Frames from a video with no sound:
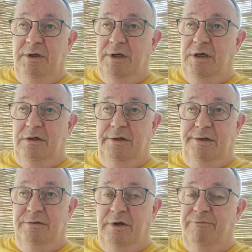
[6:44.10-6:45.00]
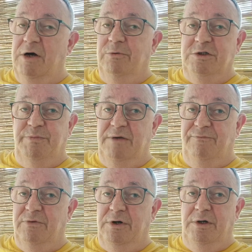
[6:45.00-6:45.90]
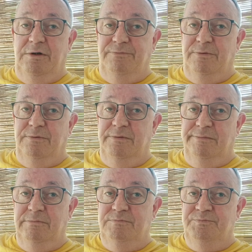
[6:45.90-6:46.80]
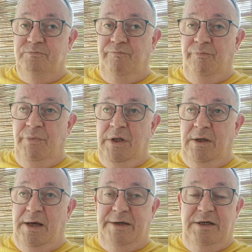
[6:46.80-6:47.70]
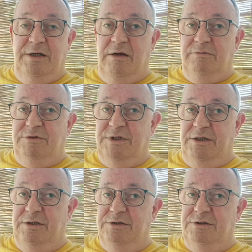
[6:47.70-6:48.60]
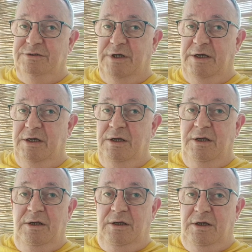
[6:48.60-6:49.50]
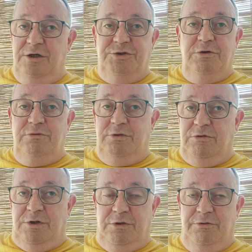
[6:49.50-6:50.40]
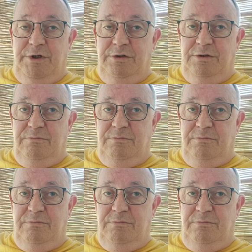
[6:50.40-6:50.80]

and they've always been very helpful. I cannot say this is a issue to the unit.